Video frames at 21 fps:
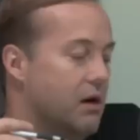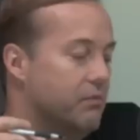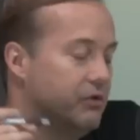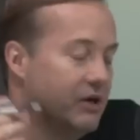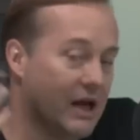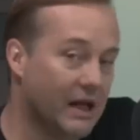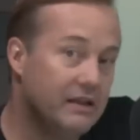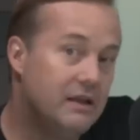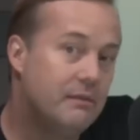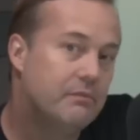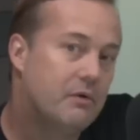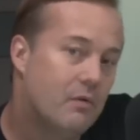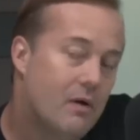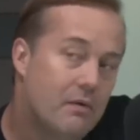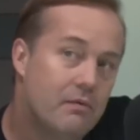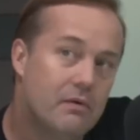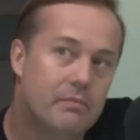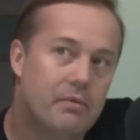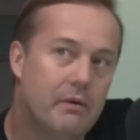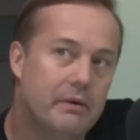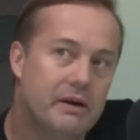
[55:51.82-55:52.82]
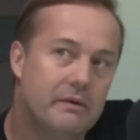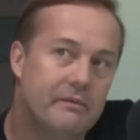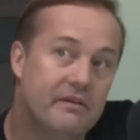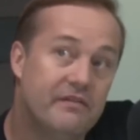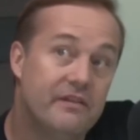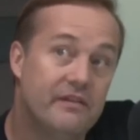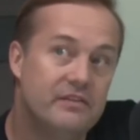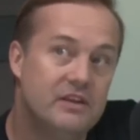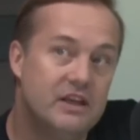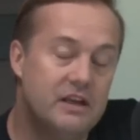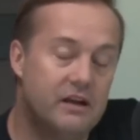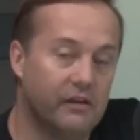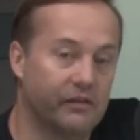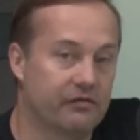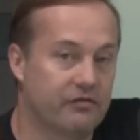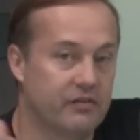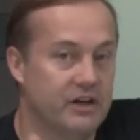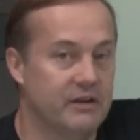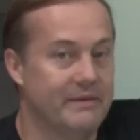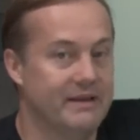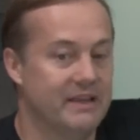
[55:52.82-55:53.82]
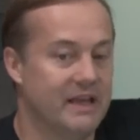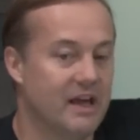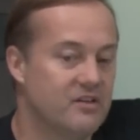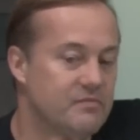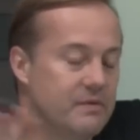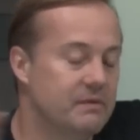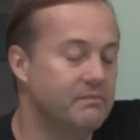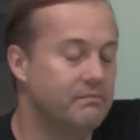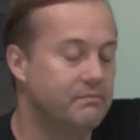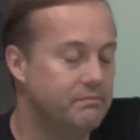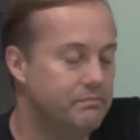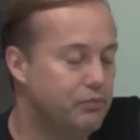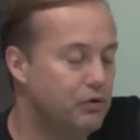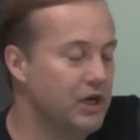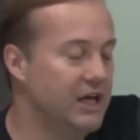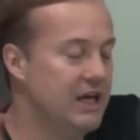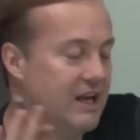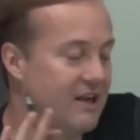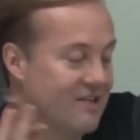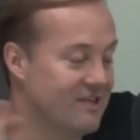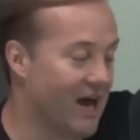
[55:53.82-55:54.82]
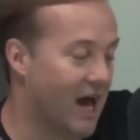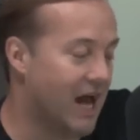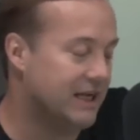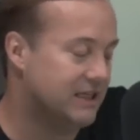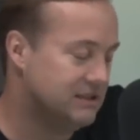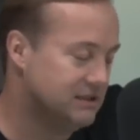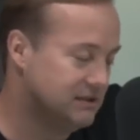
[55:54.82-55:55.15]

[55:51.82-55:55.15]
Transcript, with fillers: we're not number one. We're probably number fifteen on the freedom index. But putting it aside,